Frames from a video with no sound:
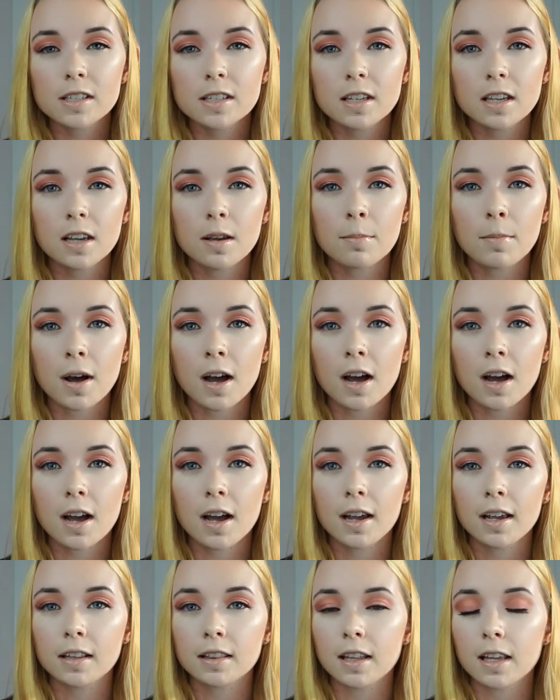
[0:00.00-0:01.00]
see
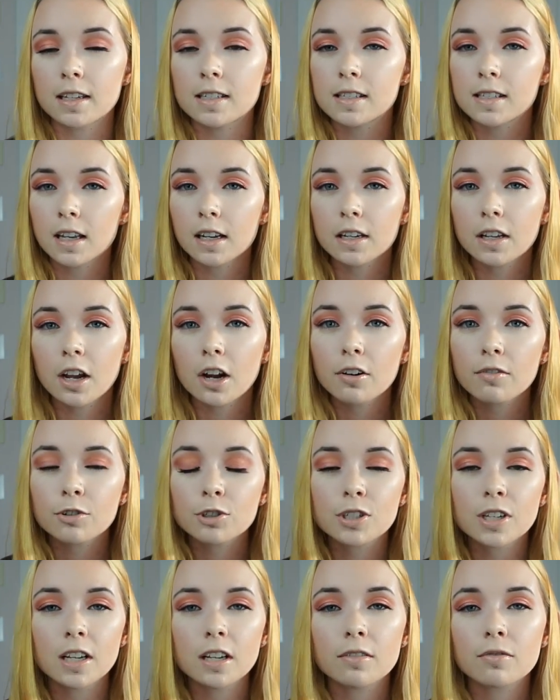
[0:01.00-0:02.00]
my like skincare
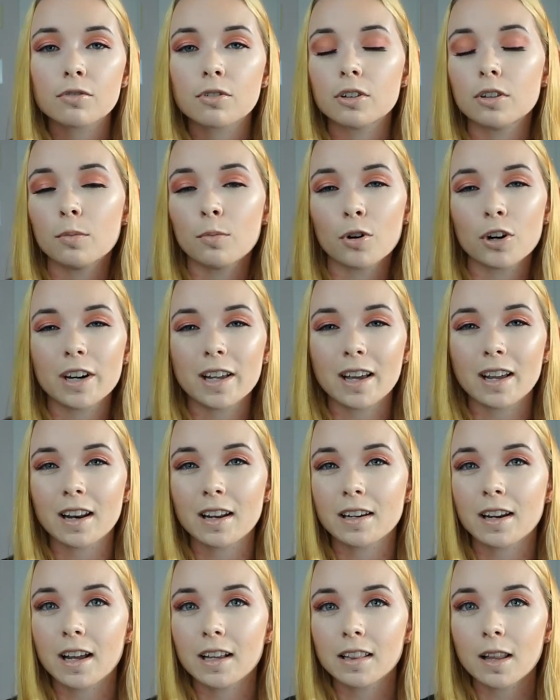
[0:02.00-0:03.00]
routine for the morning and
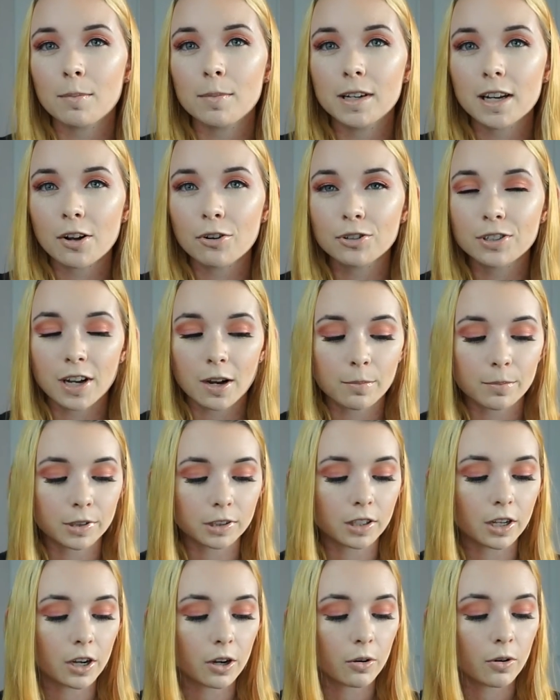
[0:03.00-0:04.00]
at night, let me know down
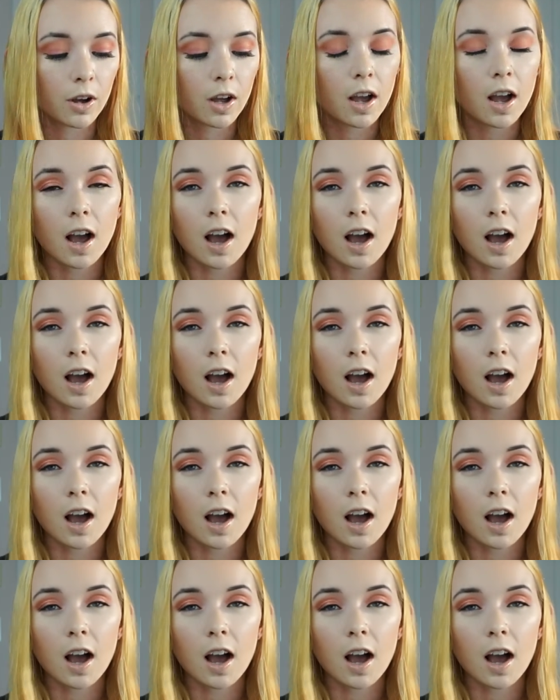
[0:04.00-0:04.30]
below.